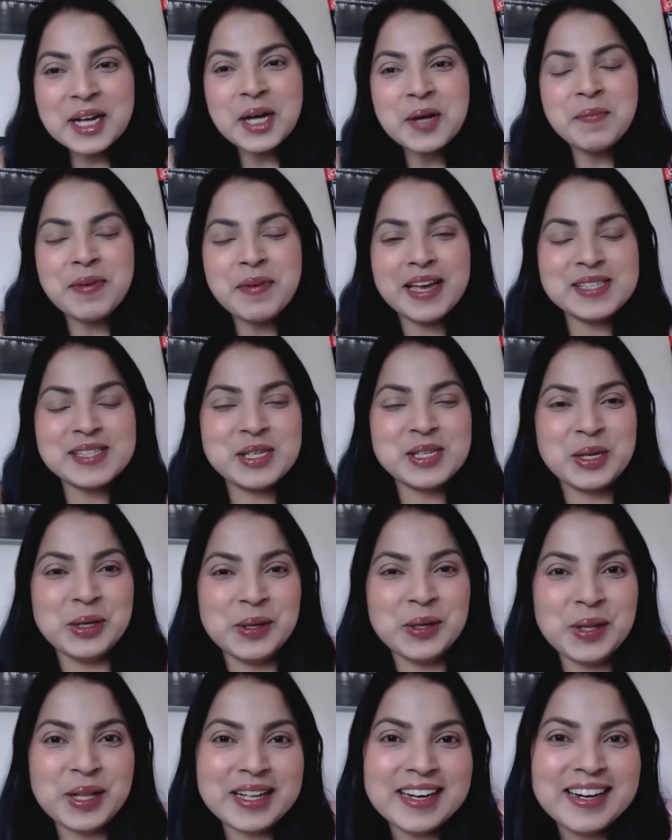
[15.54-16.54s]
It's
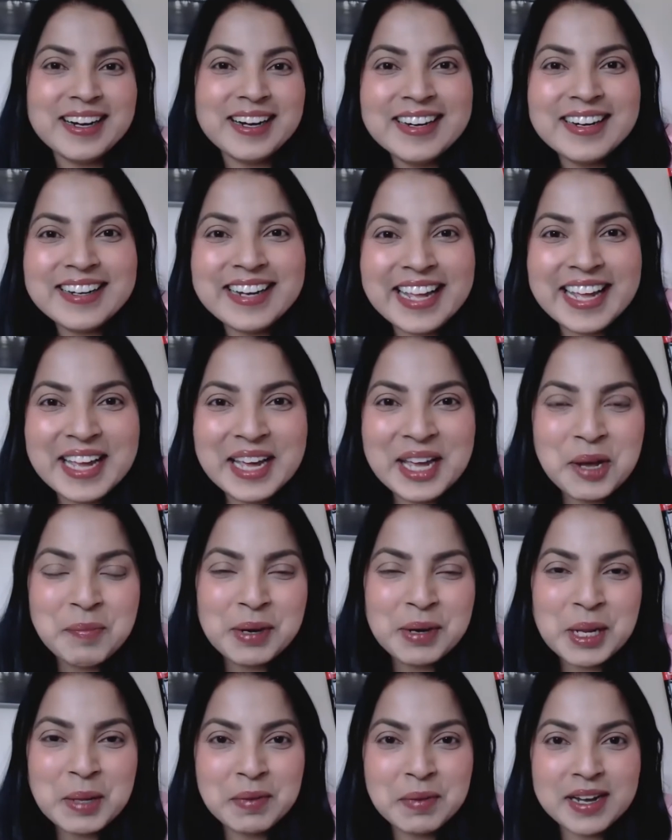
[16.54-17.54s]
Gull Khan here, your
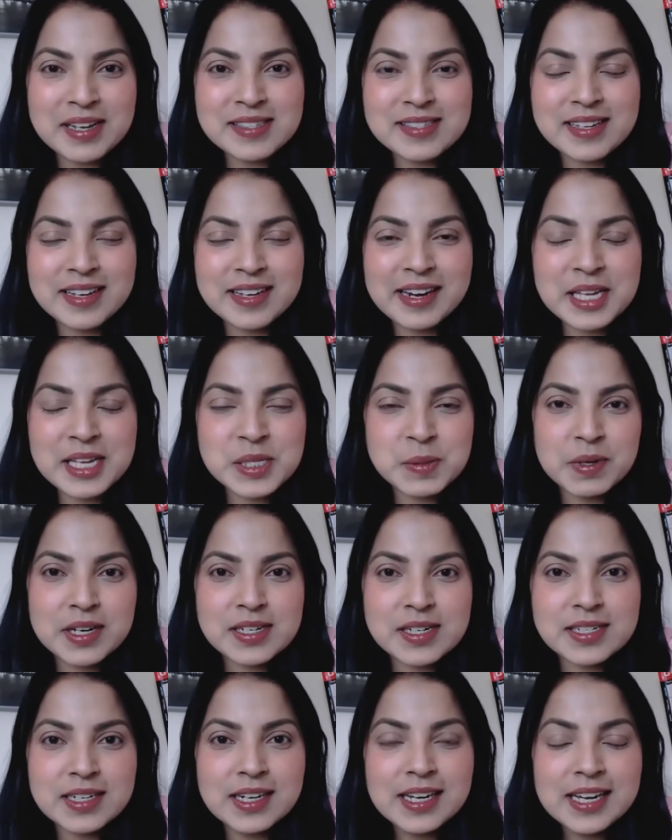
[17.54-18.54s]
money mindset
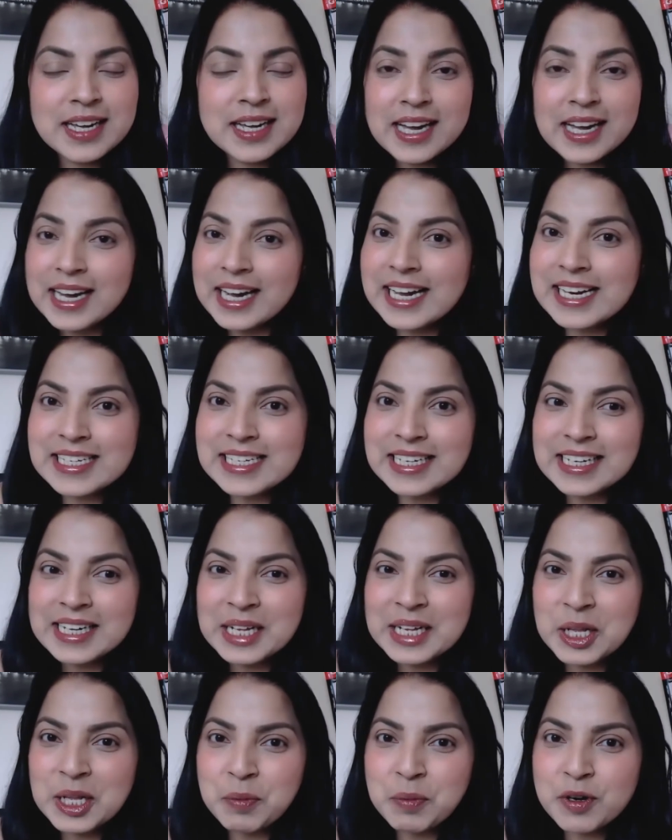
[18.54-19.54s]
expert. And I
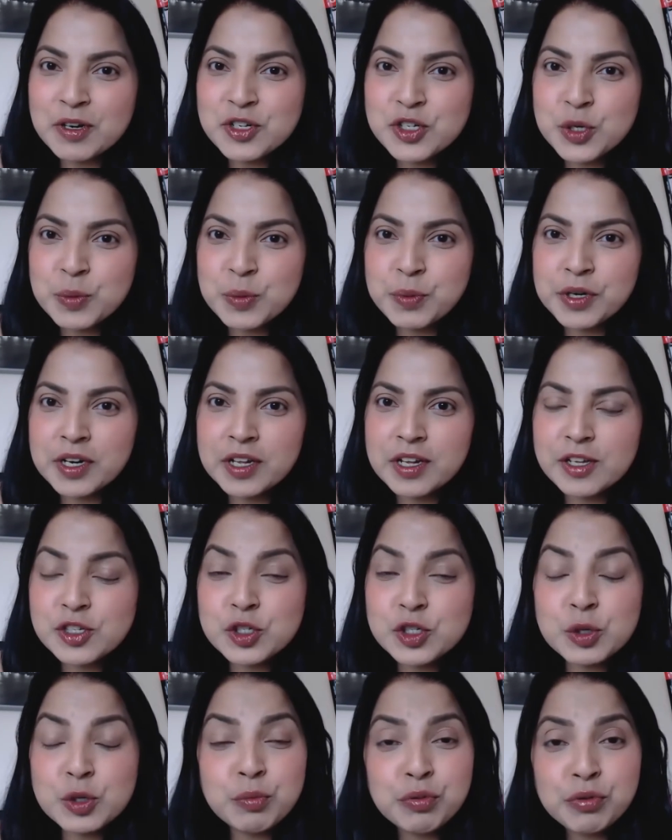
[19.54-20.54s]
help entrepreneurs
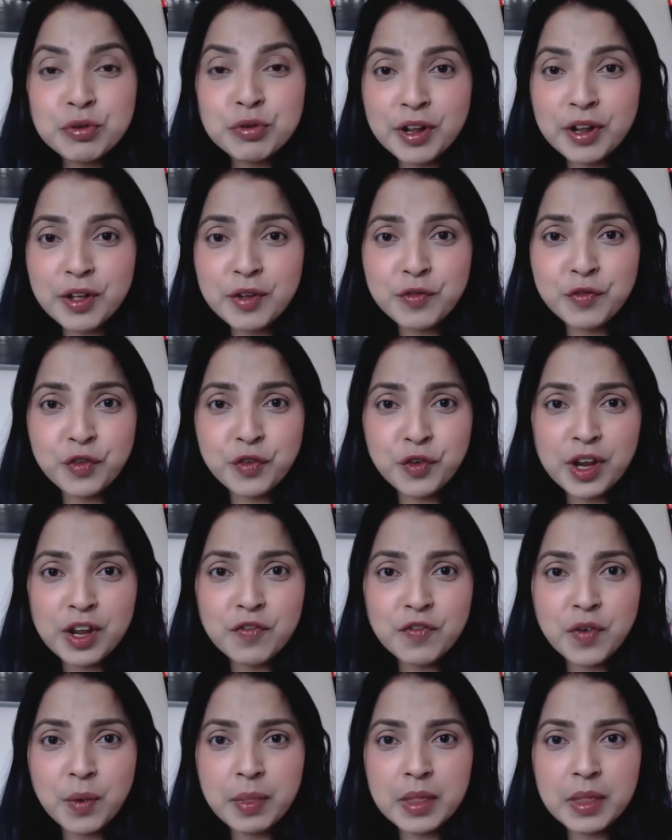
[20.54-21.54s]
to break
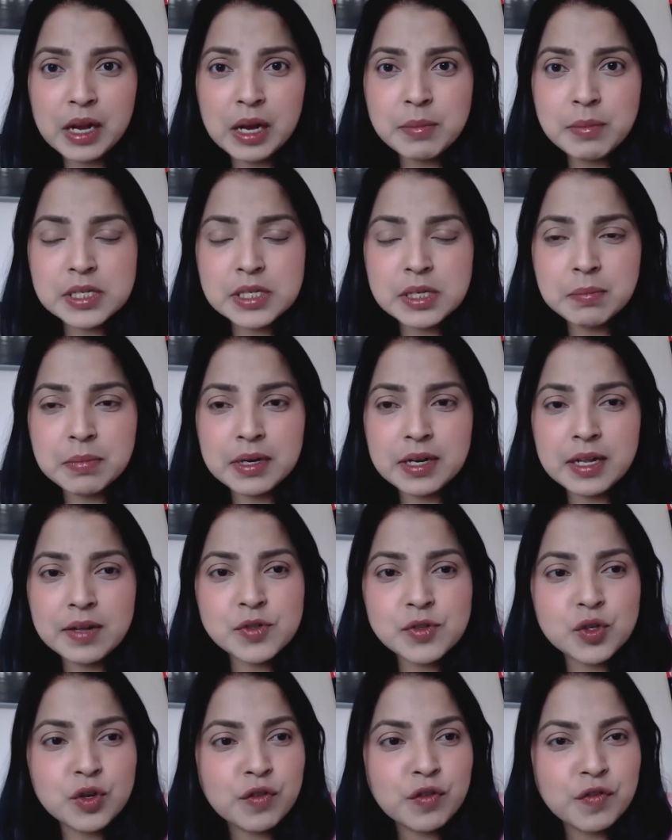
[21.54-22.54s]
free from the limiting
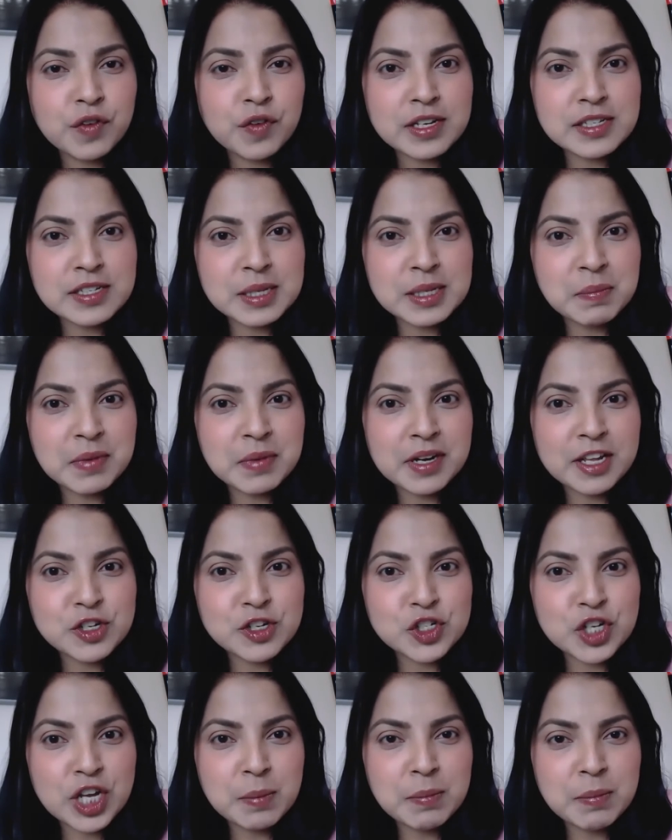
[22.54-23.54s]
beliefs, reverse their money
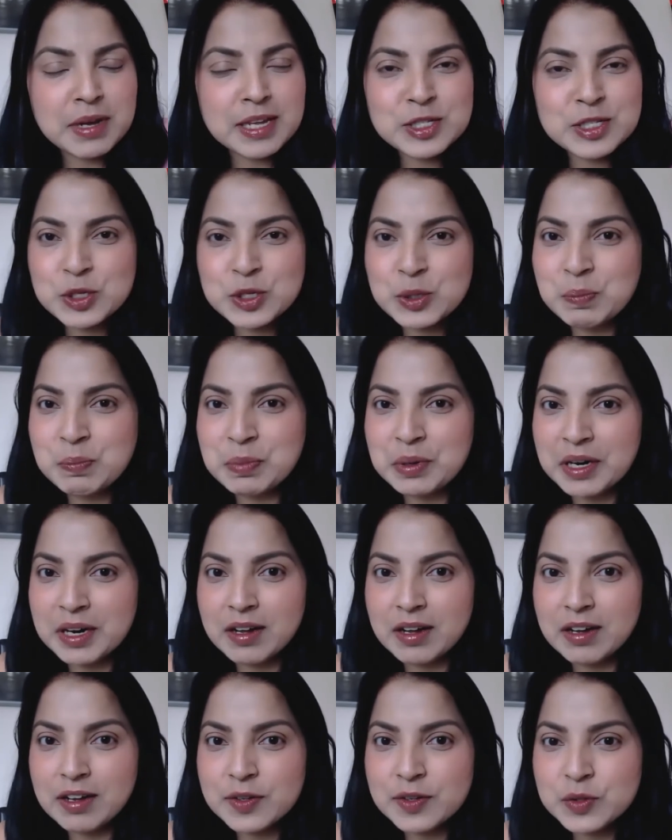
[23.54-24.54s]
shame, and to
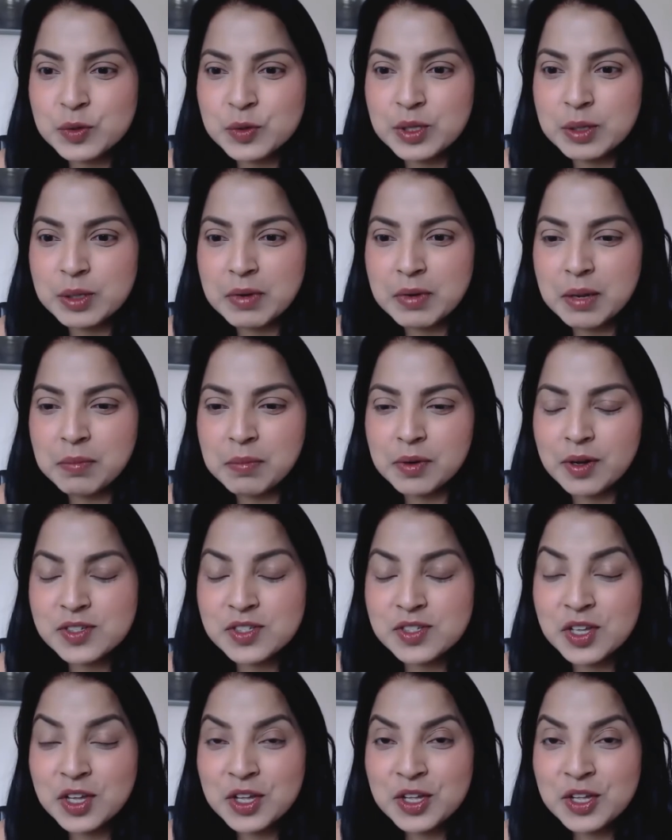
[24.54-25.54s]
blast through the money
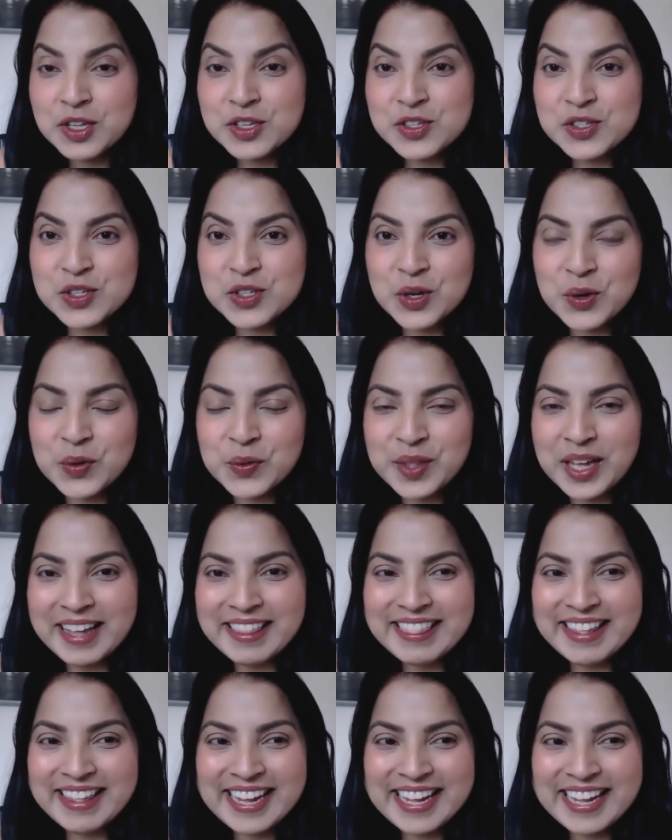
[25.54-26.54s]
blocks so
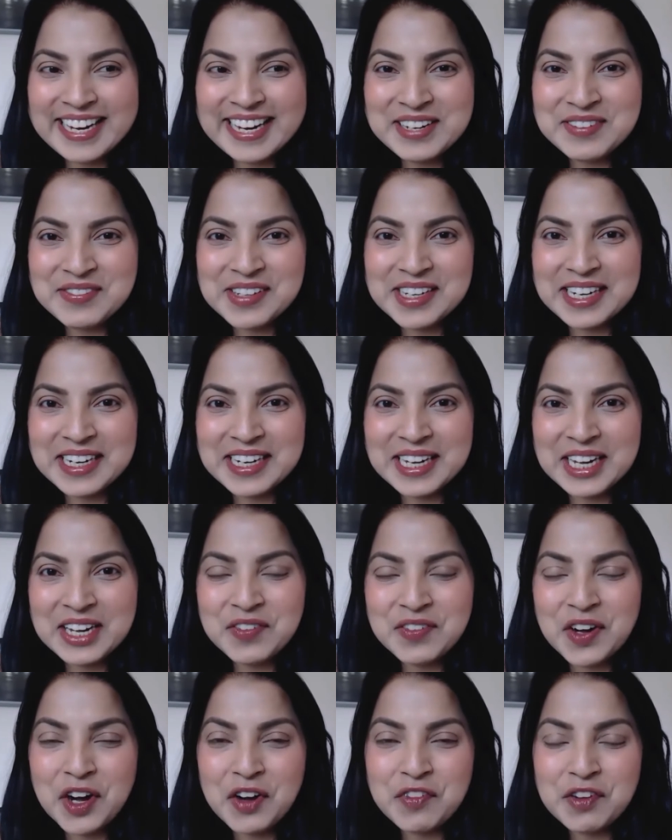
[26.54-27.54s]
that they can live a
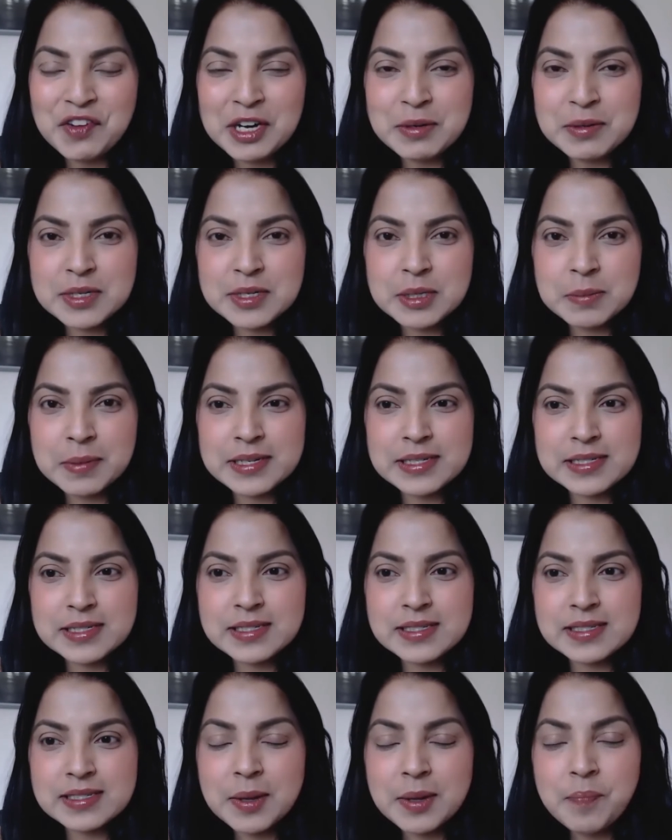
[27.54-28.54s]
life of limited
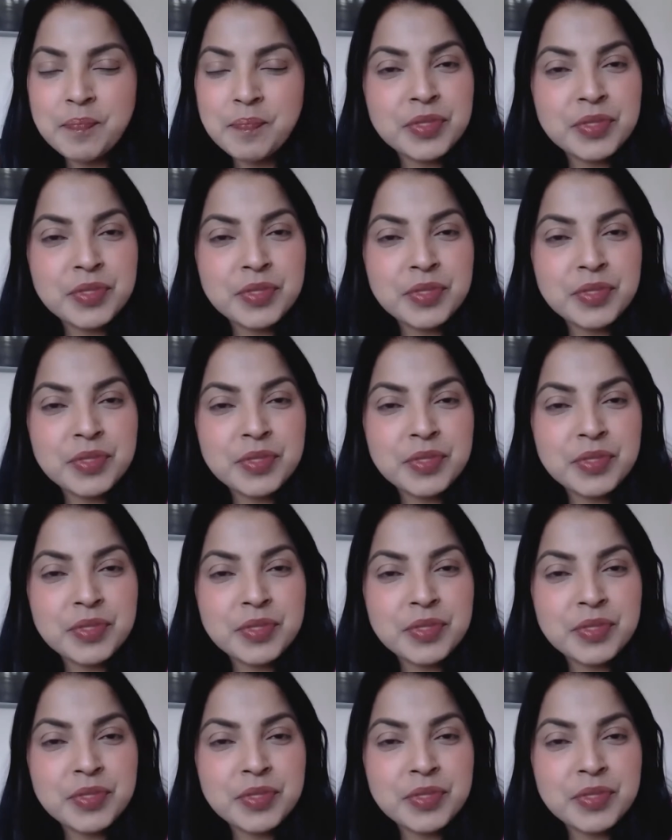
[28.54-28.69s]
abundance.